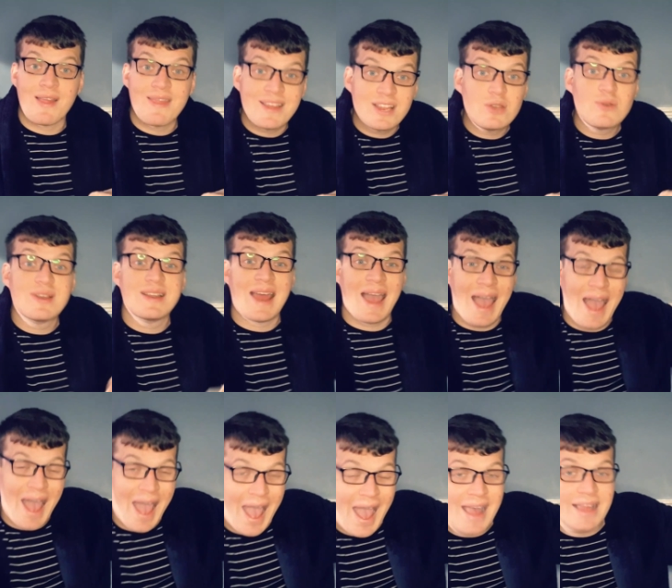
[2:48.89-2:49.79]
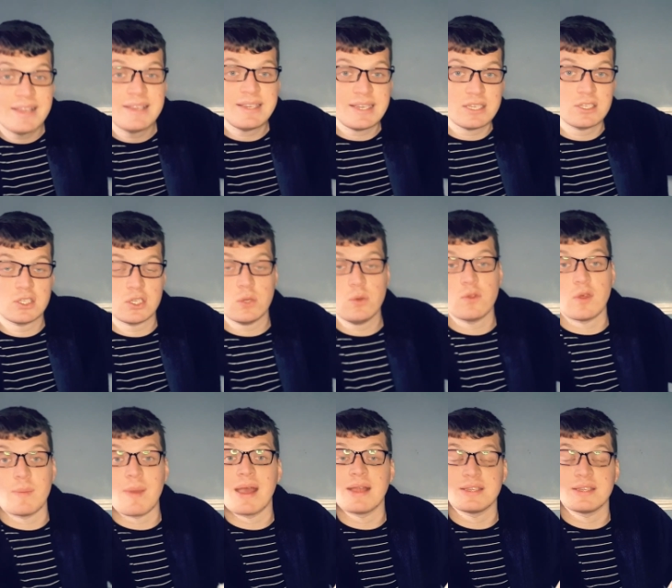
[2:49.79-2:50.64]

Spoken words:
and then you can hand it to them